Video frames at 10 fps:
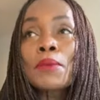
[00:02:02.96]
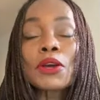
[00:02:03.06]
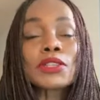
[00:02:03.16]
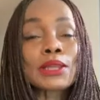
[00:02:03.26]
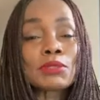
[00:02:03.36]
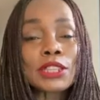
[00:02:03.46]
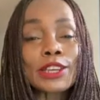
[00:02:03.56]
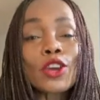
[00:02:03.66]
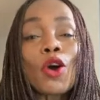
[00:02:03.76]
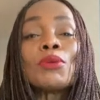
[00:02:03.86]
because I'm
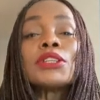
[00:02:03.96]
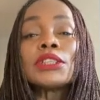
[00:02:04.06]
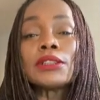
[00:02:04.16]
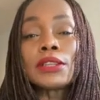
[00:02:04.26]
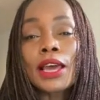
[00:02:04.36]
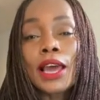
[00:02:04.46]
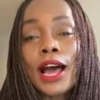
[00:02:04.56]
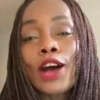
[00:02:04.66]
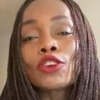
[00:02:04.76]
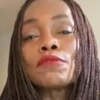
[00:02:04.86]
telecommuting
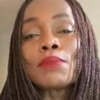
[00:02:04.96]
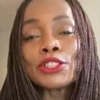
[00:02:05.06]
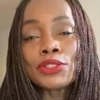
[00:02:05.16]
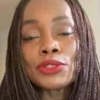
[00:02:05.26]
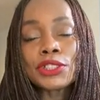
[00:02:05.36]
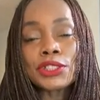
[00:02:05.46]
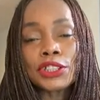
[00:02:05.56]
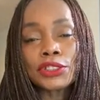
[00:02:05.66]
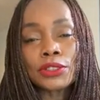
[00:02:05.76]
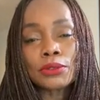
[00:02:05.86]
out of my duty
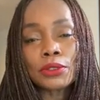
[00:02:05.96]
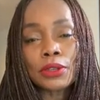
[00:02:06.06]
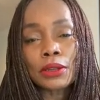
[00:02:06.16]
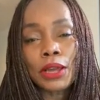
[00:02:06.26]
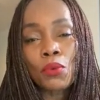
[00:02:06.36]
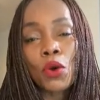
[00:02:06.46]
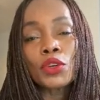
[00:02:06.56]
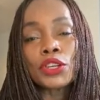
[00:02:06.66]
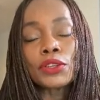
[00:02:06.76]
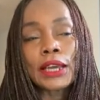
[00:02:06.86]
station. I work
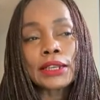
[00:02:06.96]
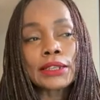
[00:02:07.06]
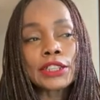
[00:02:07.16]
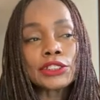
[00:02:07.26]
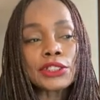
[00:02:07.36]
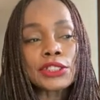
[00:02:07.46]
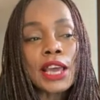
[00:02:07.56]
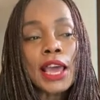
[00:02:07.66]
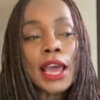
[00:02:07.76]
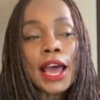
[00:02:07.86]
with the United Nations.
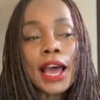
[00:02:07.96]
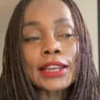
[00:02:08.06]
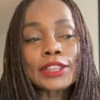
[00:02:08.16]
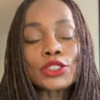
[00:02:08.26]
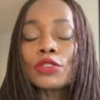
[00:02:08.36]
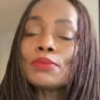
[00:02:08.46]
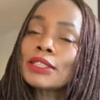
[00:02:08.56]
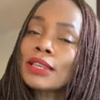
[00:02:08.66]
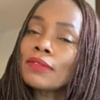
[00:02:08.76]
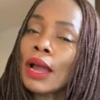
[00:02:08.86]
And I told
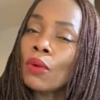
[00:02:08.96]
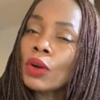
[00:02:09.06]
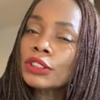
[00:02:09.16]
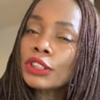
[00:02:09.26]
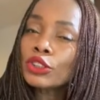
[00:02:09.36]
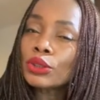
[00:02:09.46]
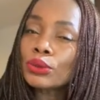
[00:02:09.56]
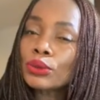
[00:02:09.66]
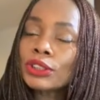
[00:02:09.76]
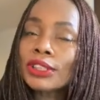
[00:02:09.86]
myself I wanted
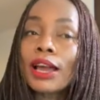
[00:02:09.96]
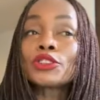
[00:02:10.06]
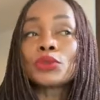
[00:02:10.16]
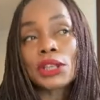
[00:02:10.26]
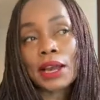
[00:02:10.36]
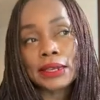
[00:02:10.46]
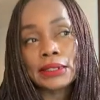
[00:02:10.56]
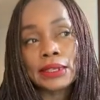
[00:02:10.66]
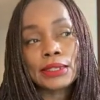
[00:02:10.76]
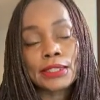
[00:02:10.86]
to start with
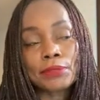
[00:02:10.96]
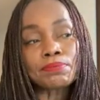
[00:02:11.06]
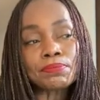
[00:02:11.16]
kindness.